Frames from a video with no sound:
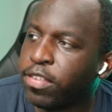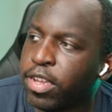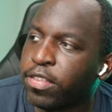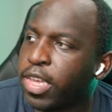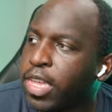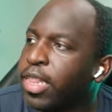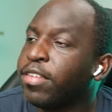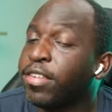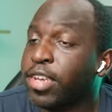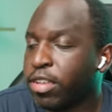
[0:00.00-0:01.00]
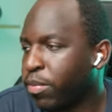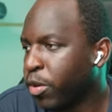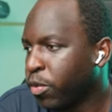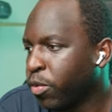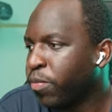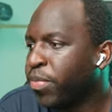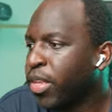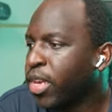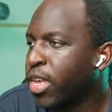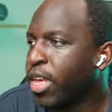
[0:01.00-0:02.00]
data sets in this data model.
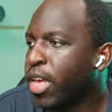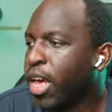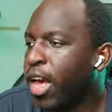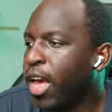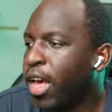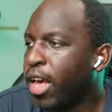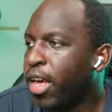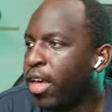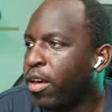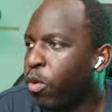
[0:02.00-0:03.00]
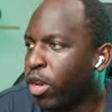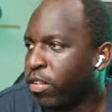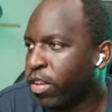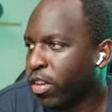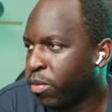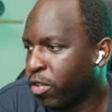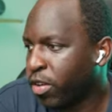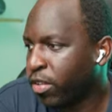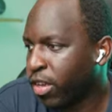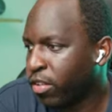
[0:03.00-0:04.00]
One is customer
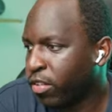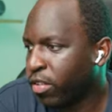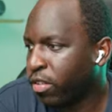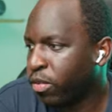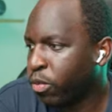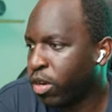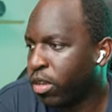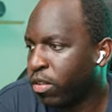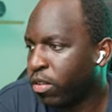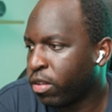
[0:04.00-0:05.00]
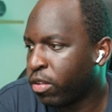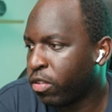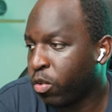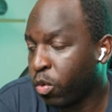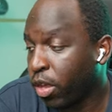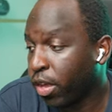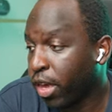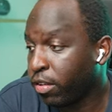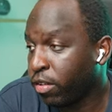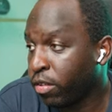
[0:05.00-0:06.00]
transactions, one is store
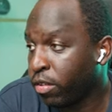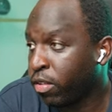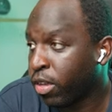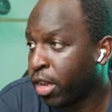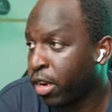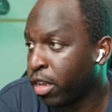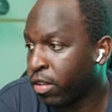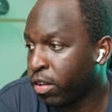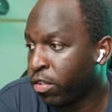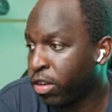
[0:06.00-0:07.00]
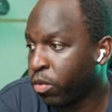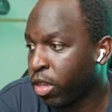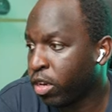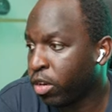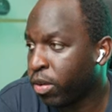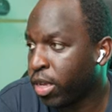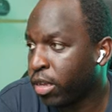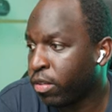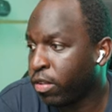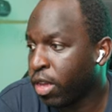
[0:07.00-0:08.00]
locations, and essentially what they're
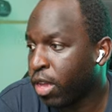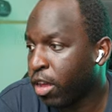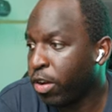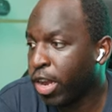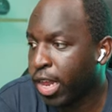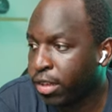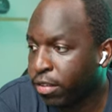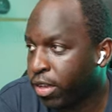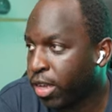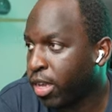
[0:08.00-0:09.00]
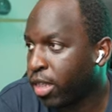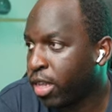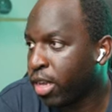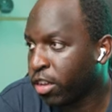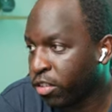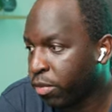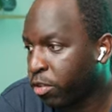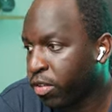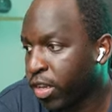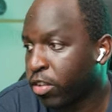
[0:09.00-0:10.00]
doing is relating the
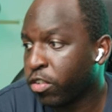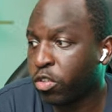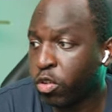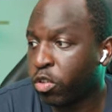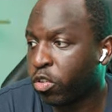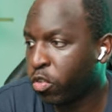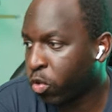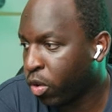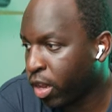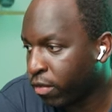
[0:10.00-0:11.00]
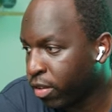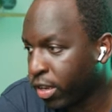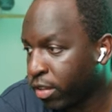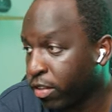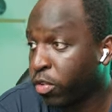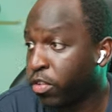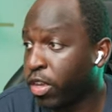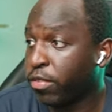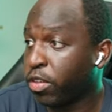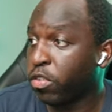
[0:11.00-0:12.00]
customer transaction to the store level data, which
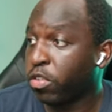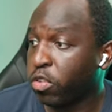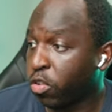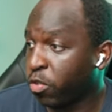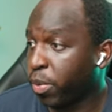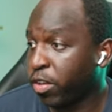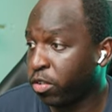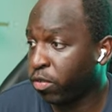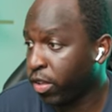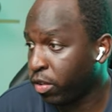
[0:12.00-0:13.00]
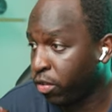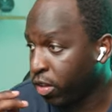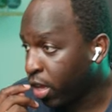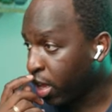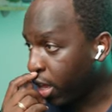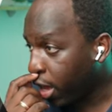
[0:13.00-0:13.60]
gives us two spatial fields,